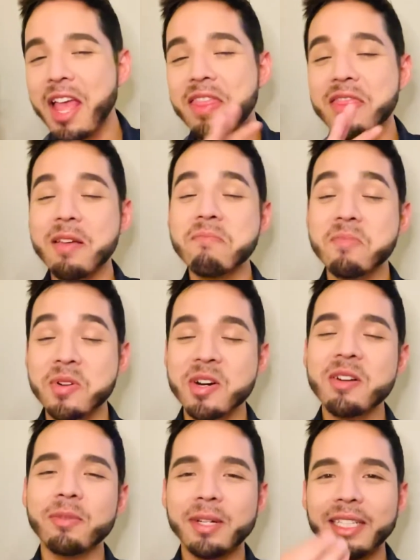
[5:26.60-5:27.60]
the
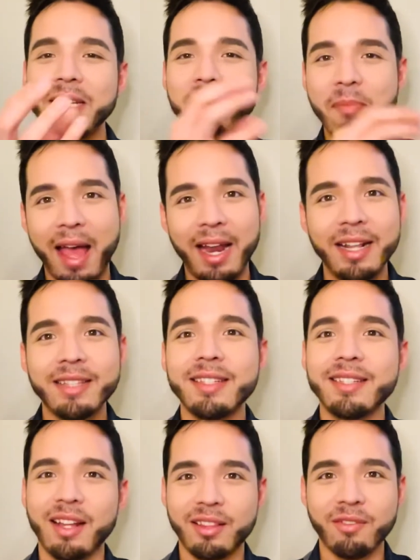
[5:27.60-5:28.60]
myrrh really
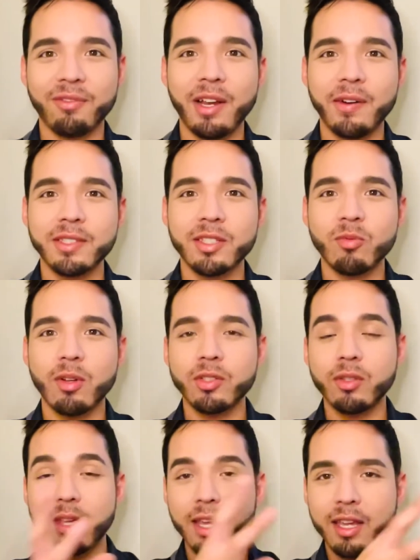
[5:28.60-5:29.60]
balances out the fragrance as well.
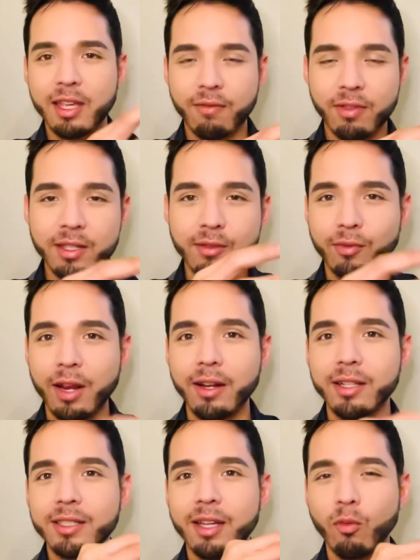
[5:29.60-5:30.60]
So they give this
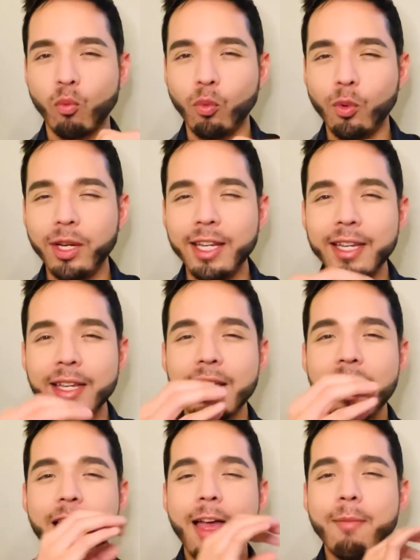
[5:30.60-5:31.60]
fragrance a woody,
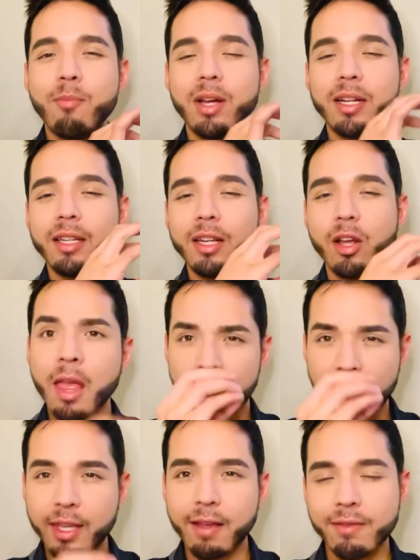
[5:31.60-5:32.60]
but you know,
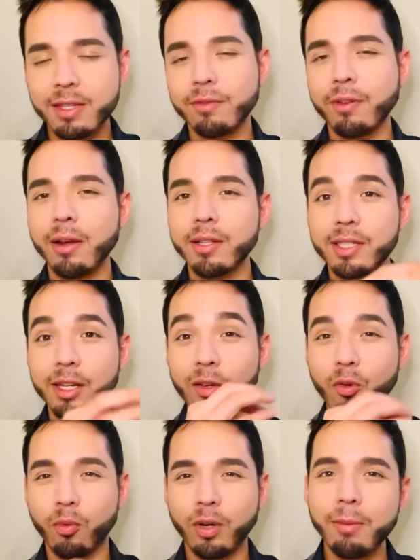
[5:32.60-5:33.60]
they give this fragrance a
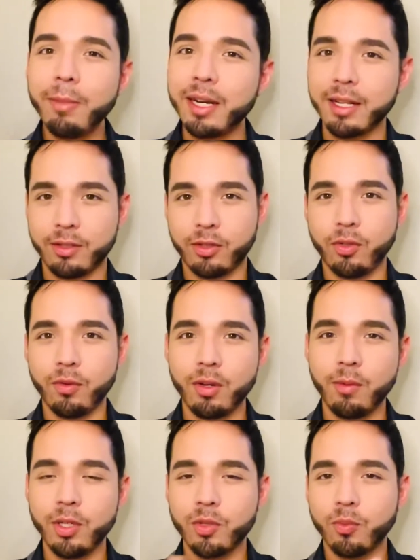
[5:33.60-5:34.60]
creaminess to it,
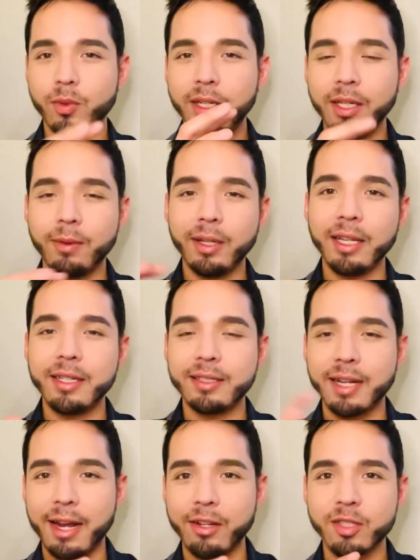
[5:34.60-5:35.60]
which really, really
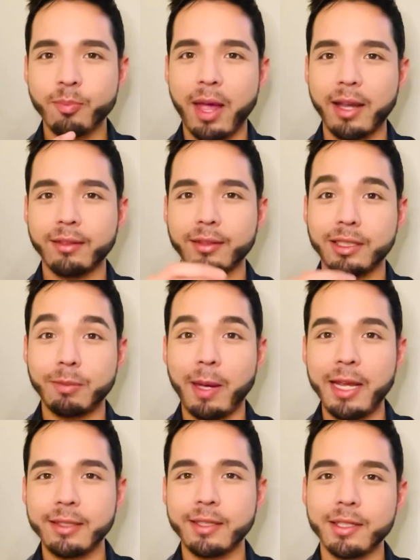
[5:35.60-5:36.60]
dials back the
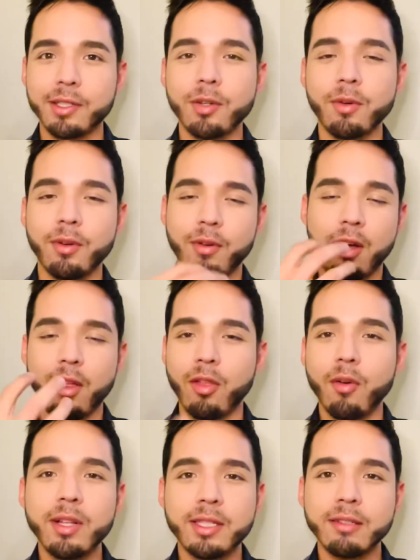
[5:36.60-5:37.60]
spices. So
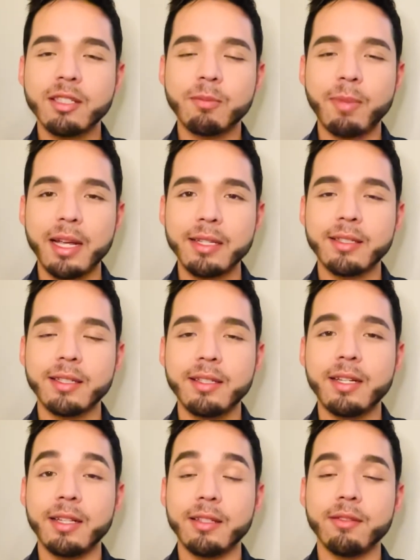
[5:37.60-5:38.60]
although it's a spice
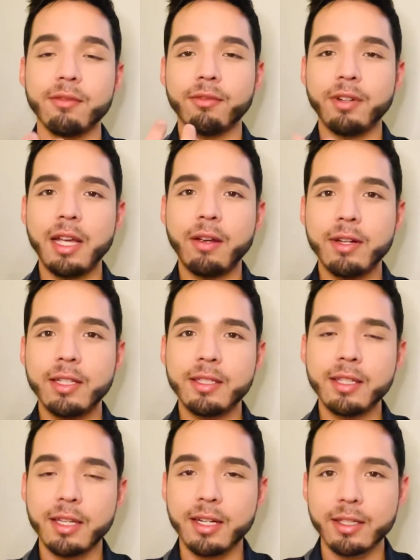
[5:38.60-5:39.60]
intensive fragrance,
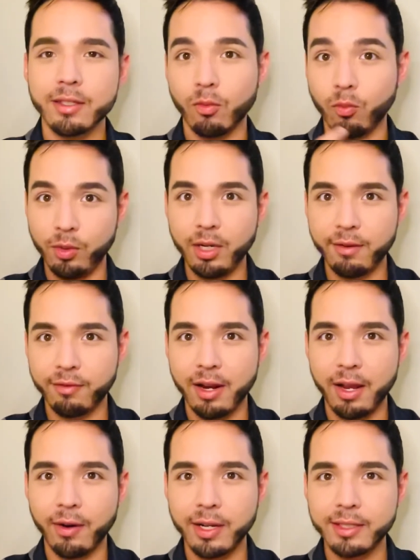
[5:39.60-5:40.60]
it is a woody
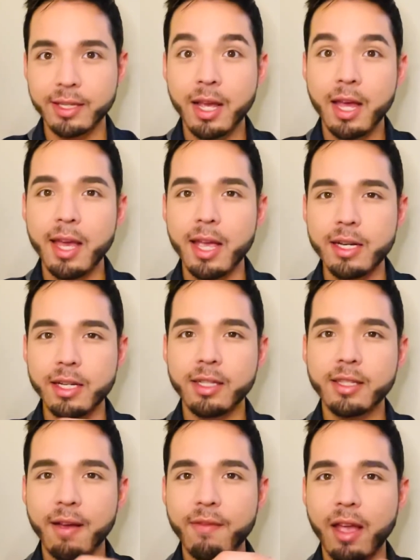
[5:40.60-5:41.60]
fragrance. It
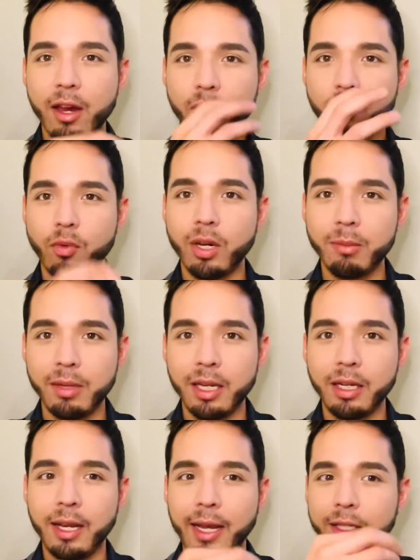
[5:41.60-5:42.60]
does have that creamy,
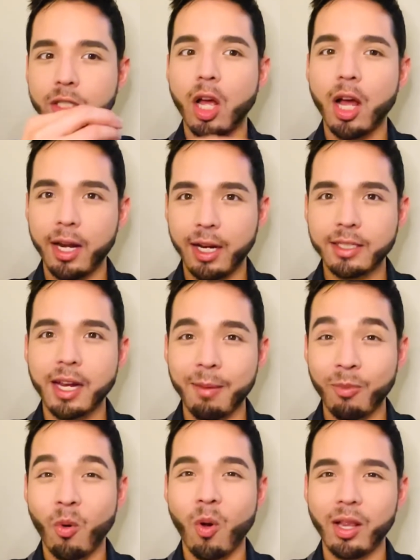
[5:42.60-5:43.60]
like tonic
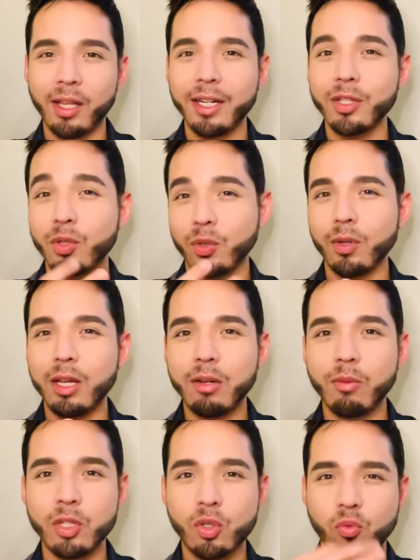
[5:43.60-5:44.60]
type quality to it,
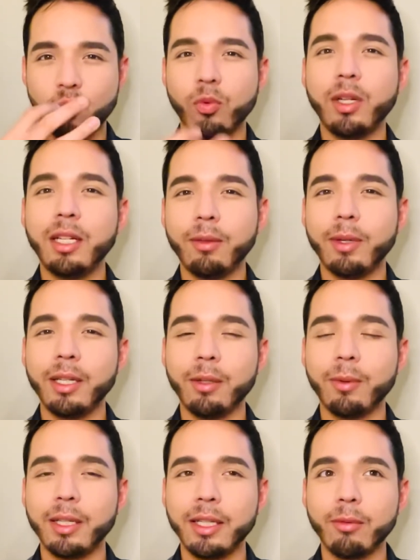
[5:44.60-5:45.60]
which really, really,
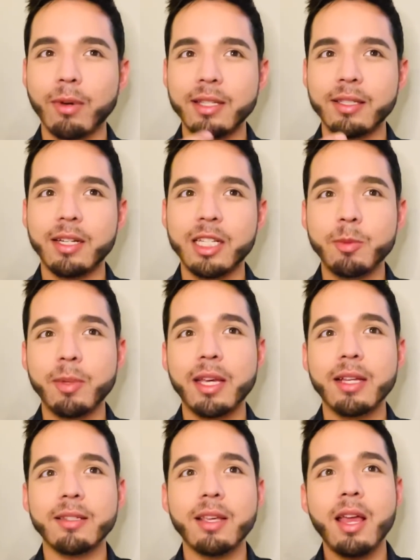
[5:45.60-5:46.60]
really resonates
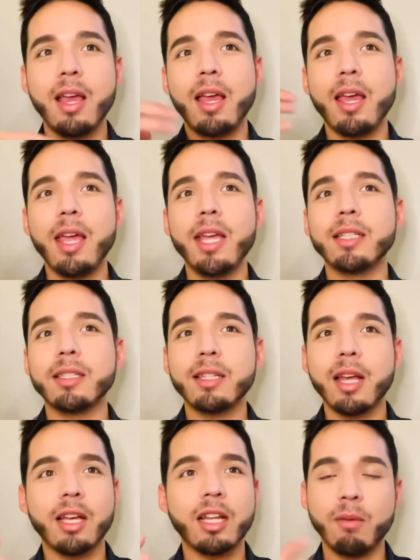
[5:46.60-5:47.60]
because it's
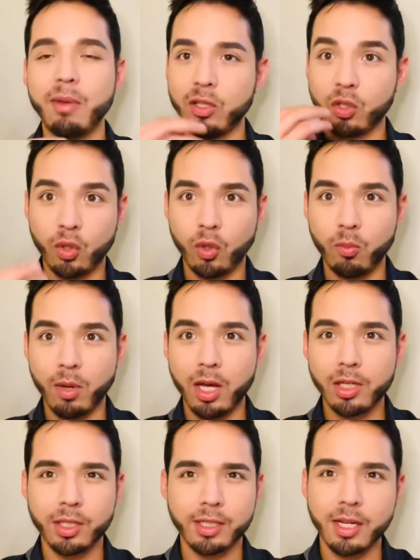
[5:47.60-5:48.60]
not going to be too
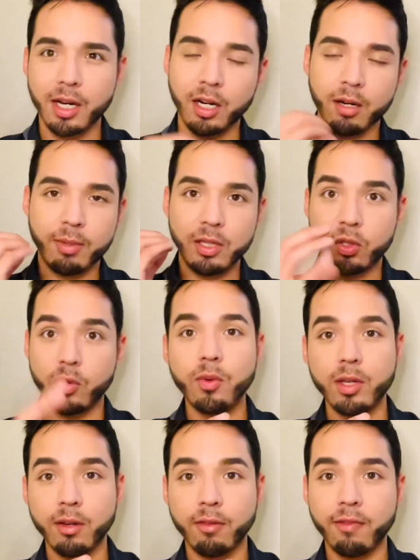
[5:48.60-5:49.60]
much, it's not going to be too
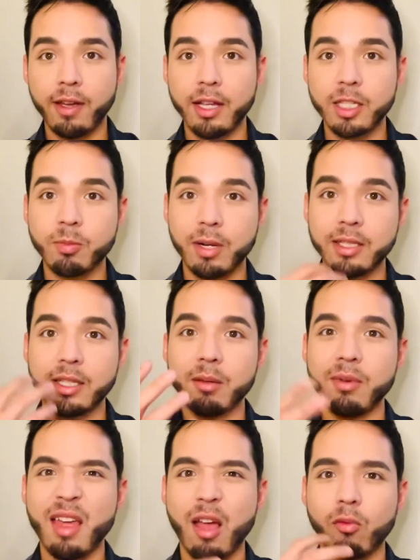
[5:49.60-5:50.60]
in your face, but it's going to
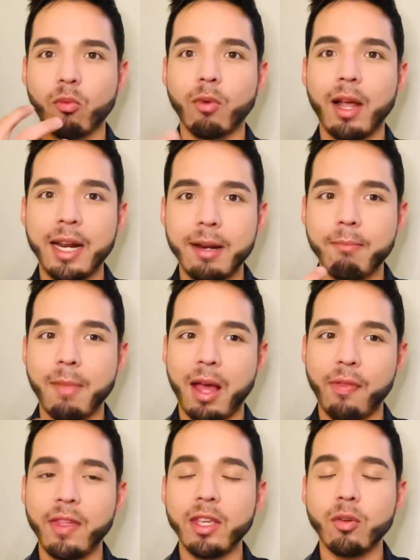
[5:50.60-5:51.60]
be that right
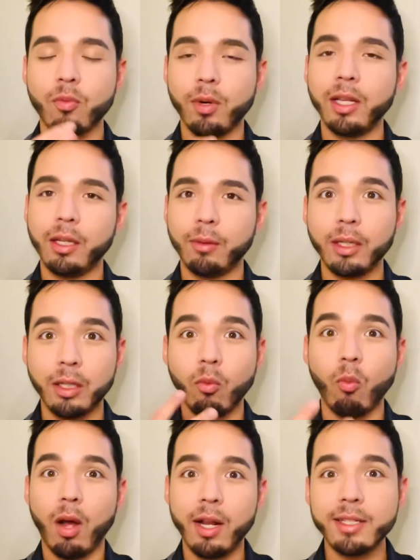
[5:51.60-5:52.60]
amount that you really, really
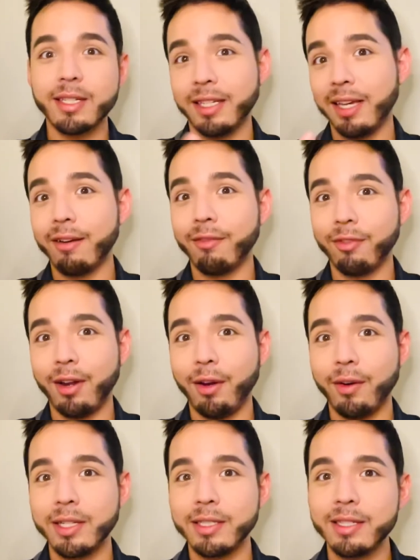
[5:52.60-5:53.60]
want to get a
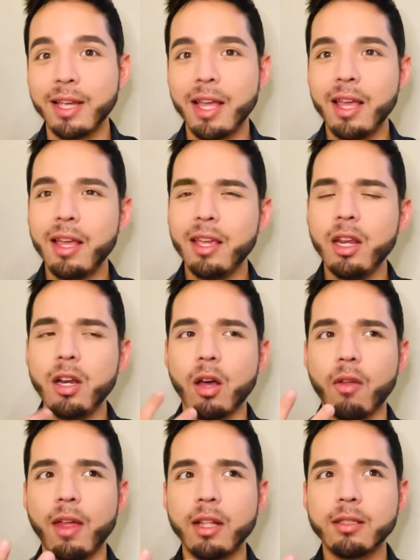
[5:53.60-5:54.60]
fragrance, you know,
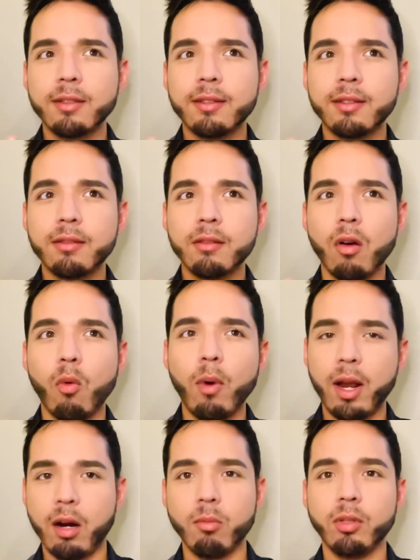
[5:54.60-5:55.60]
that's
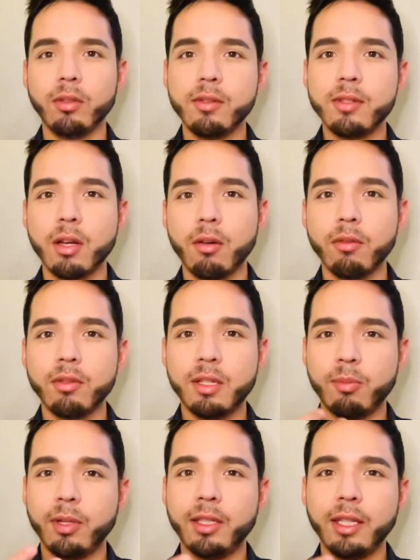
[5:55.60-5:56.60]
wearable. So
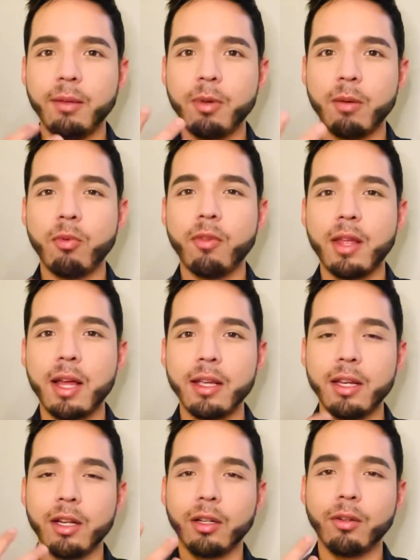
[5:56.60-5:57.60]
typically people that, you
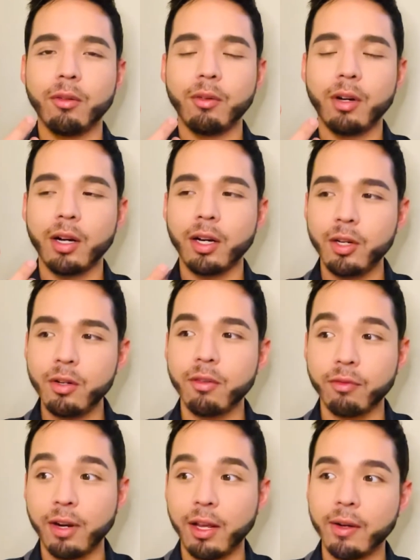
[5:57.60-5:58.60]
know, are new to
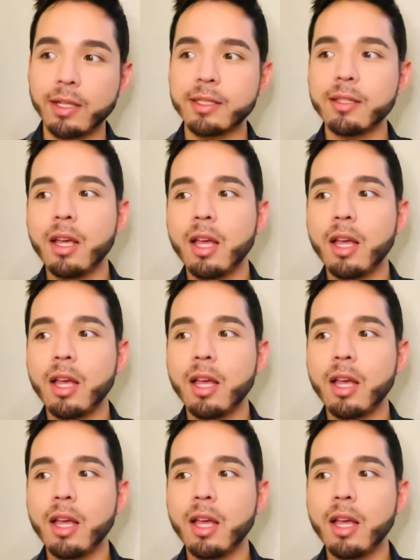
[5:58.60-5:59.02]
fragrance